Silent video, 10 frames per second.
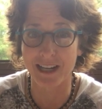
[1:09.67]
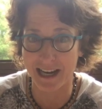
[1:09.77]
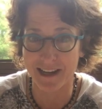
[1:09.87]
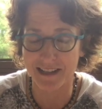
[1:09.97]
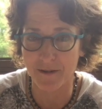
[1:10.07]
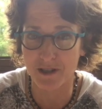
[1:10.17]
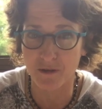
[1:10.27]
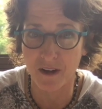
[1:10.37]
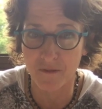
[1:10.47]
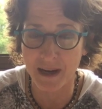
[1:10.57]
Yes, I was
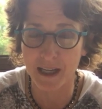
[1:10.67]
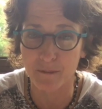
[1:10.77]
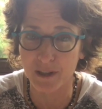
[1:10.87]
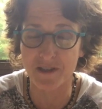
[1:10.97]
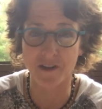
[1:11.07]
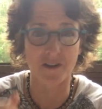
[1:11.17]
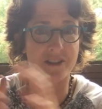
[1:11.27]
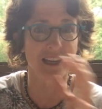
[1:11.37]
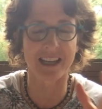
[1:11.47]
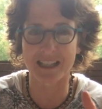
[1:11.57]
12, making
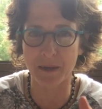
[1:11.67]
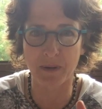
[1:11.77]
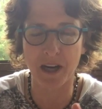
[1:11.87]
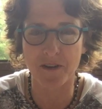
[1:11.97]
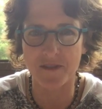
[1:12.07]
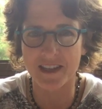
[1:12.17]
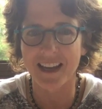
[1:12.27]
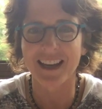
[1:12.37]
blizzards and dip cones,